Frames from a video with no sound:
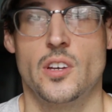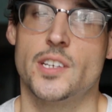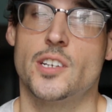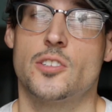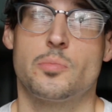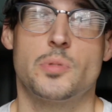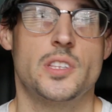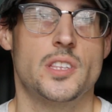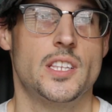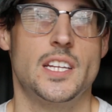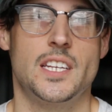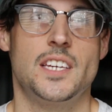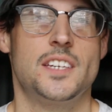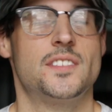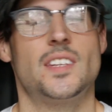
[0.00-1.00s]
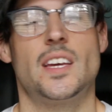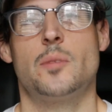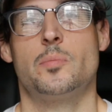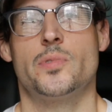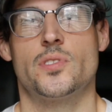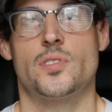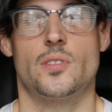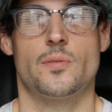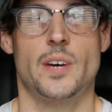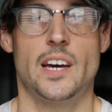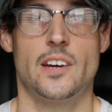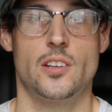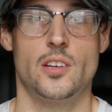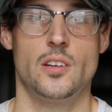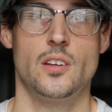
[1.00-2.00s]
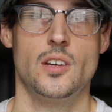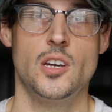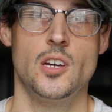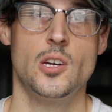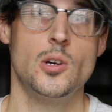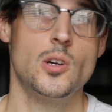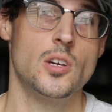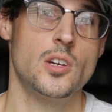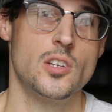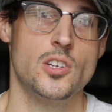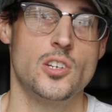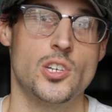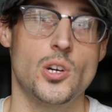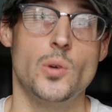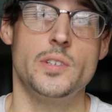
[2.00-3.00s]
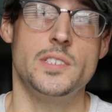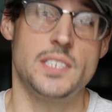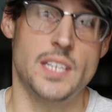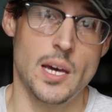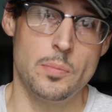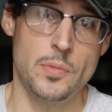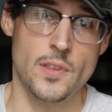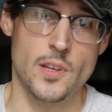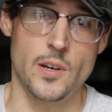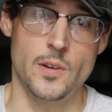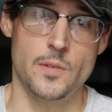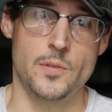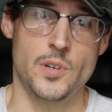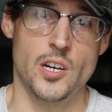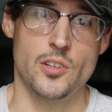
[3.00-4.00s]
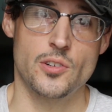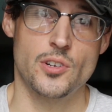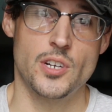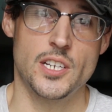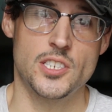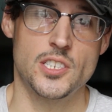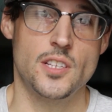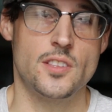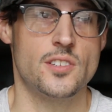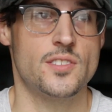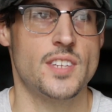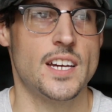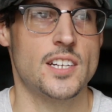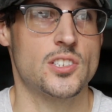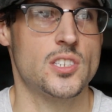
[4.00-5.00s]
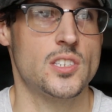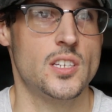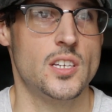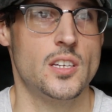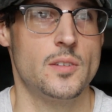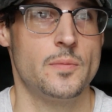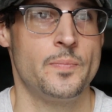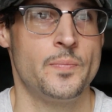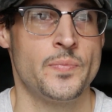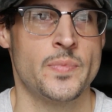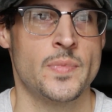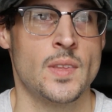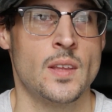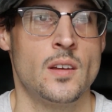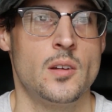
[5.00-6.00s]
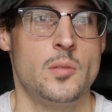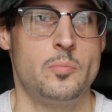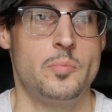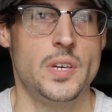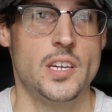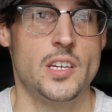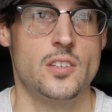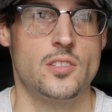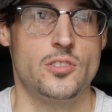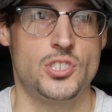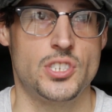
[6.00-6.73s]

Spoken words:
There are plenty of examples of how to go in depth of color correction. There's actually big